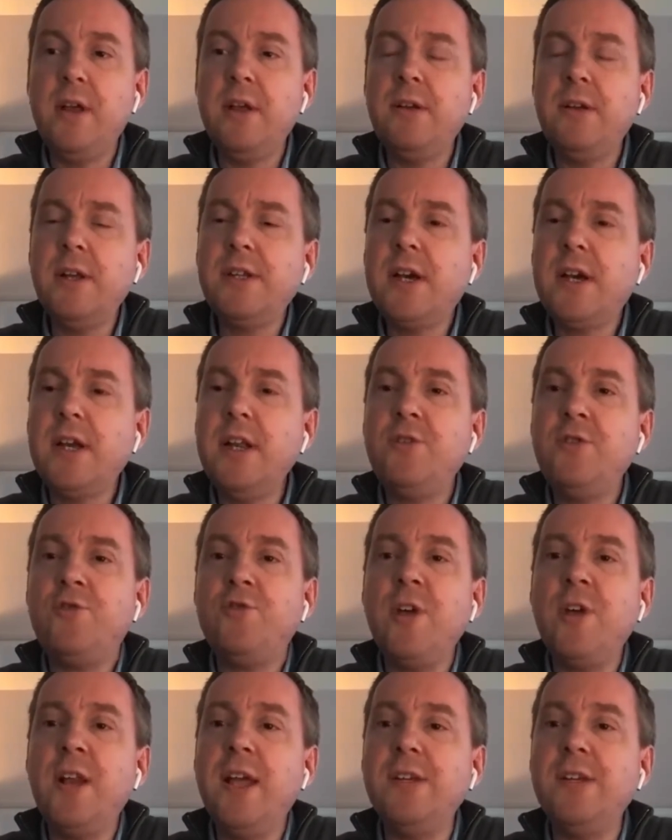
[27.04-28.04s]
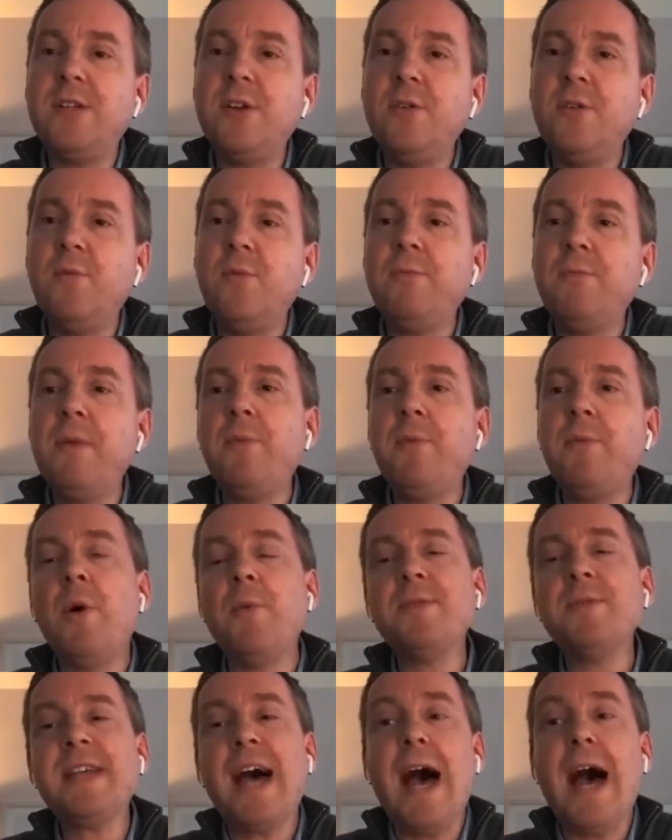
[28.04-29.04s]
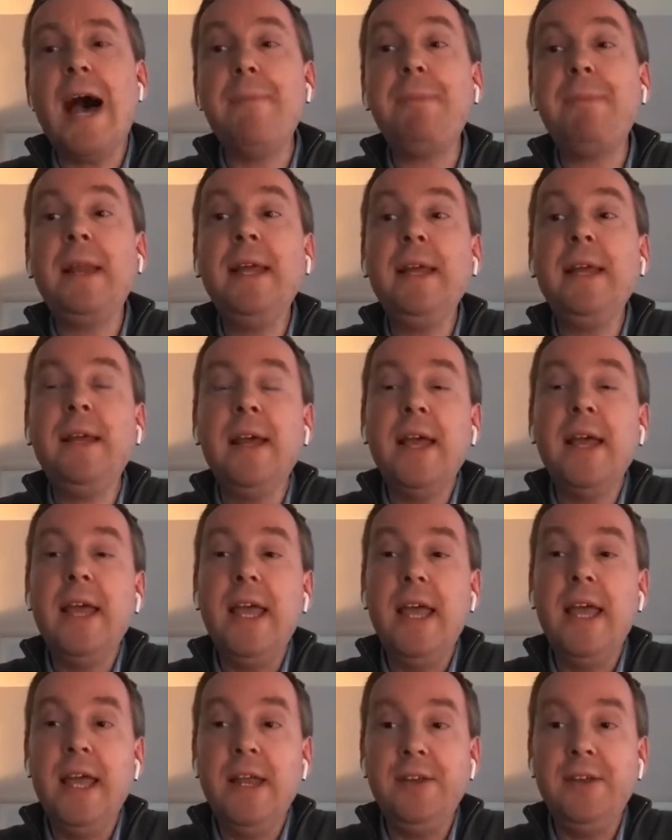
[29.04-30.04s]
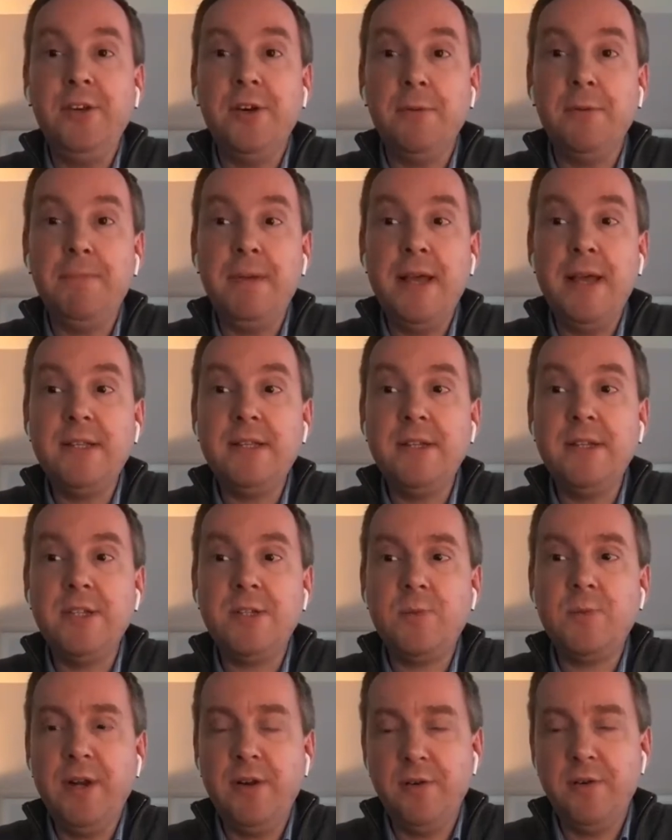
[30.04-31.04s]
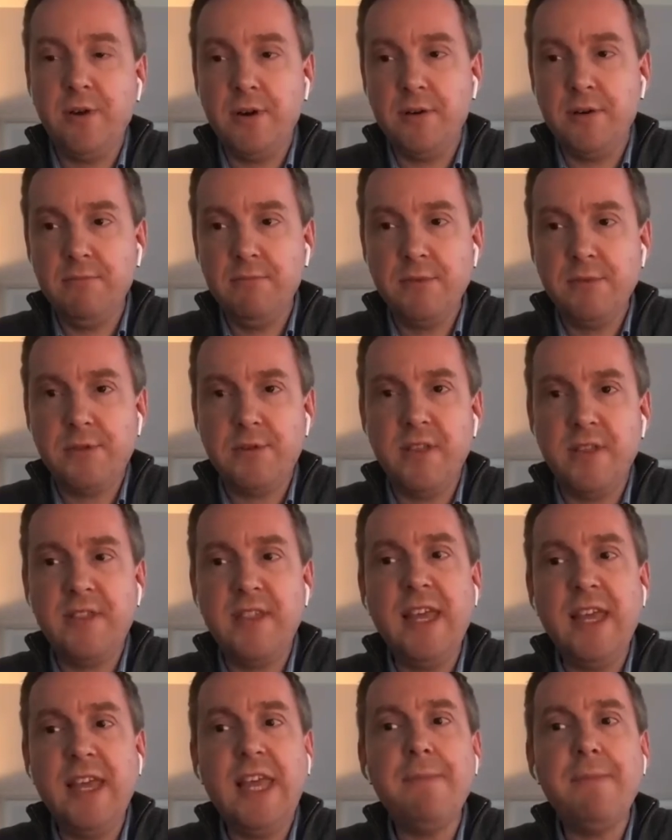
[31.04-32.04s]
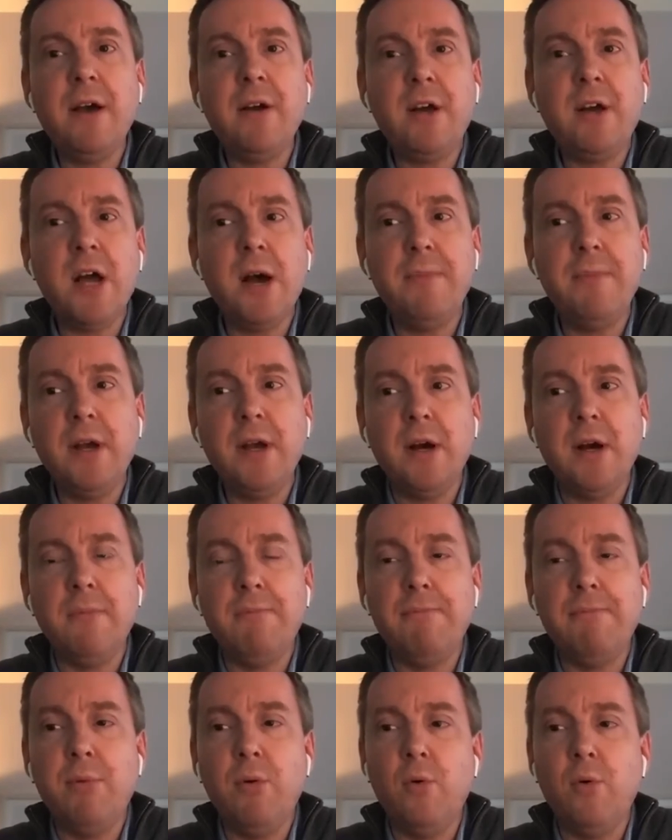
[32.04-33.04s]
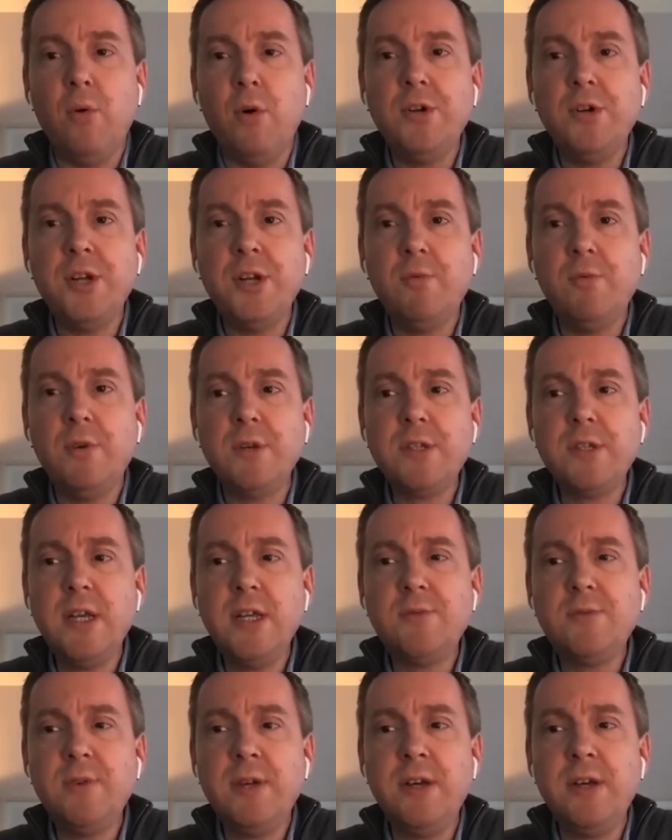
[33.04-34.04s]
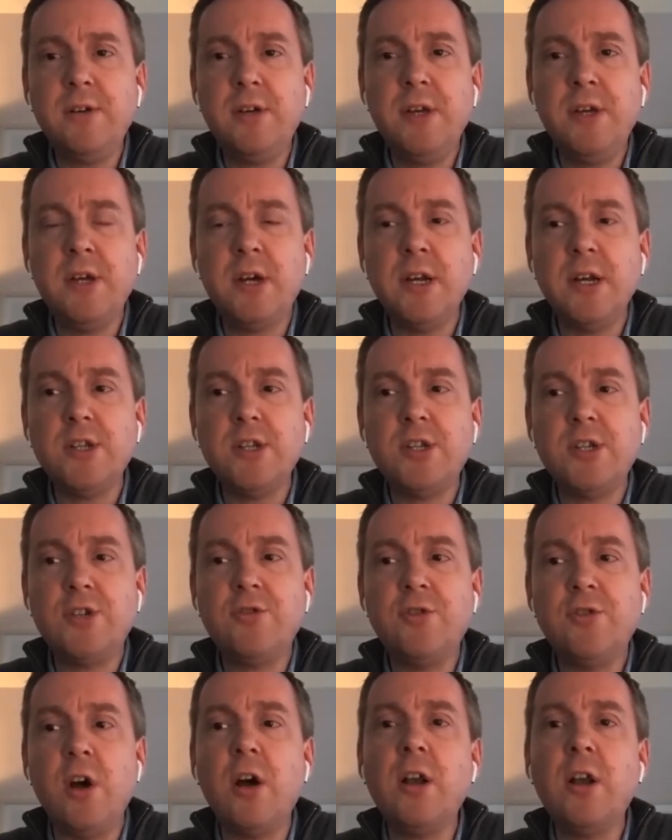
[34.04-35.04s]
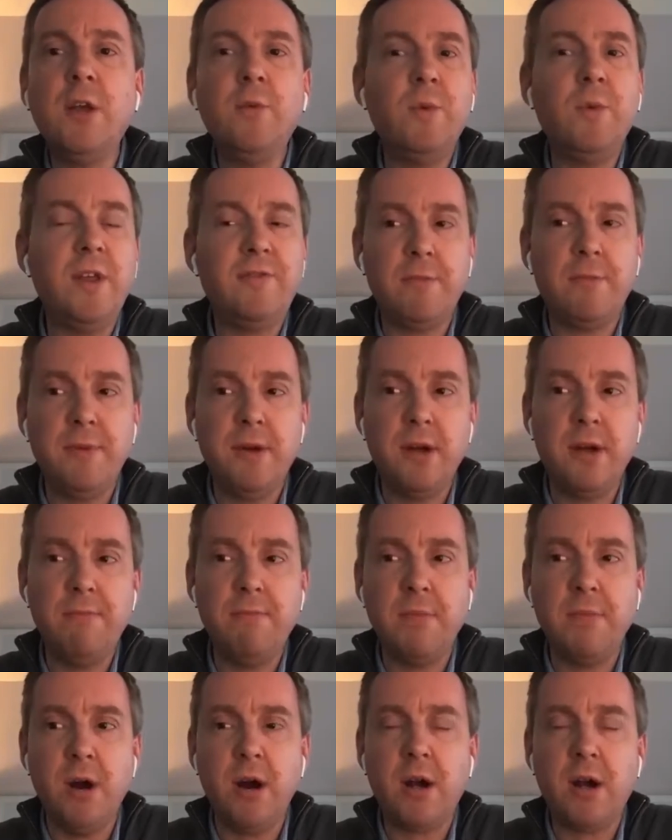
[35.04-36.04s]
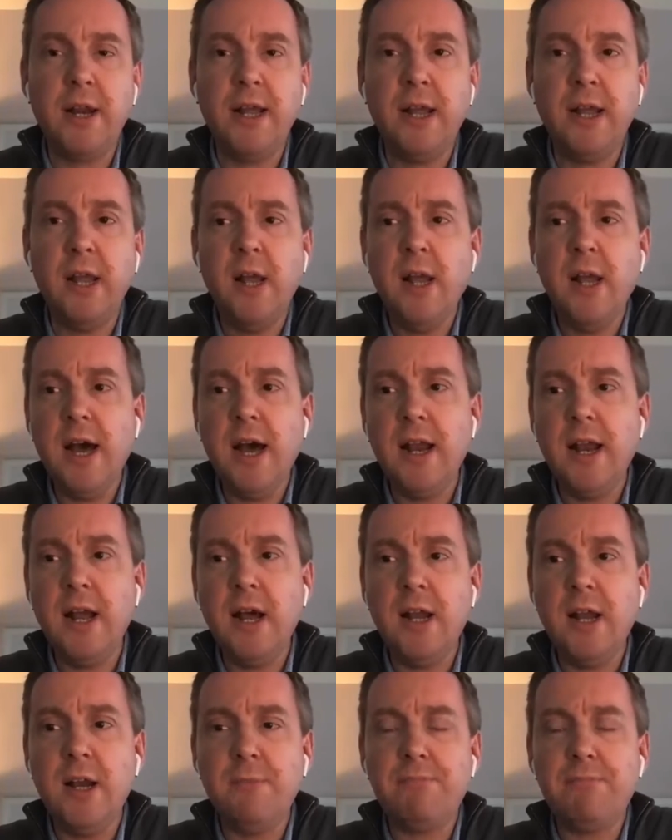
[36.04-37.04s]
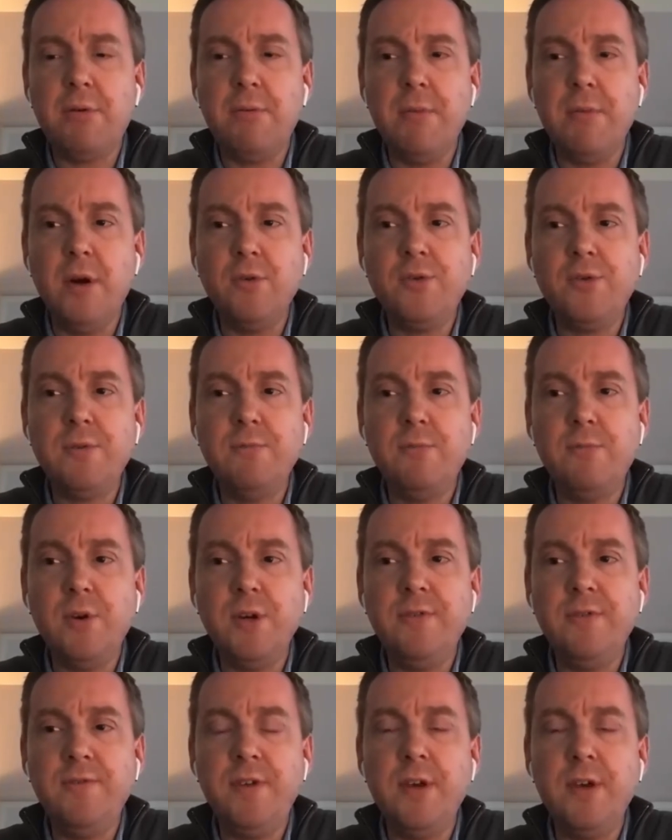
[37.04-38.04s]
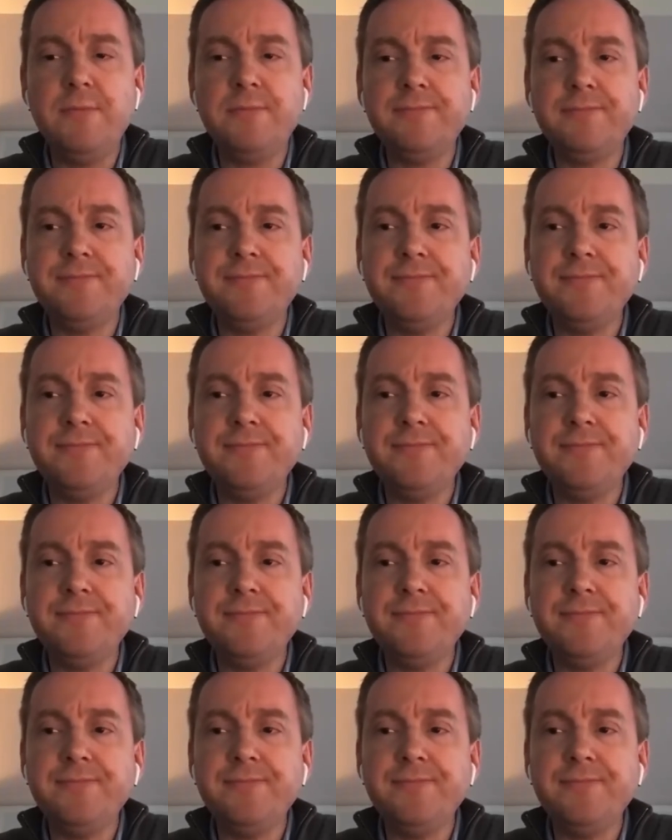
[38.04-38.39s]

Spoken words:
I'd like to kind of drill into maybe what was happening in your business when you were sort of thinking about coming on board. You know, what things were you kind of struggling with from a marketing and a promotion point of view?